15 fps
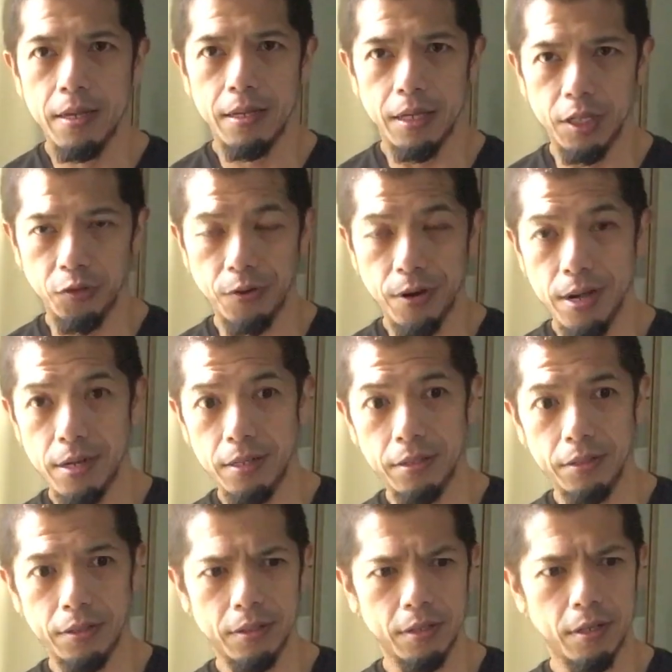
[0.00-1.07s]

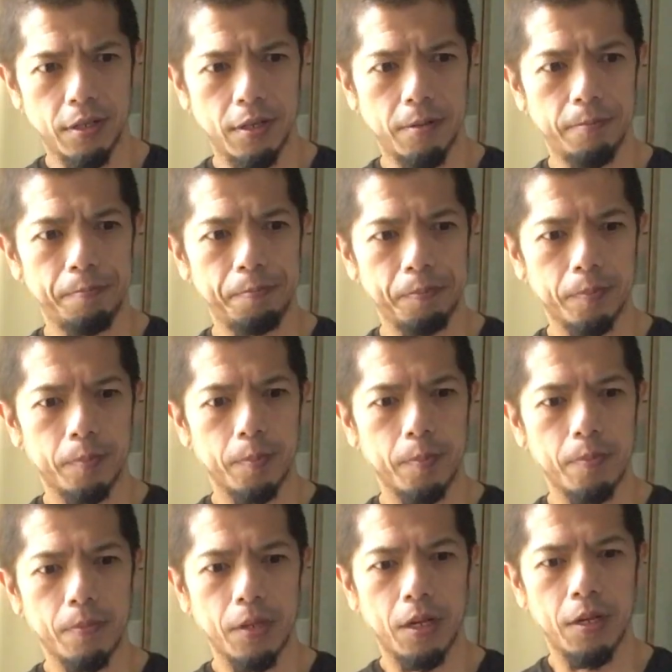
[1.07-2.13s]
Israel's um,
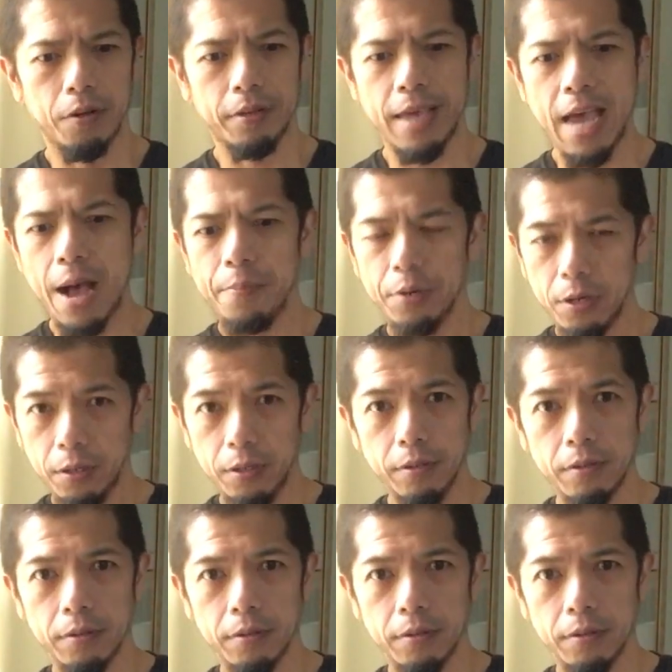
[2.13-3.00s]
you know capital.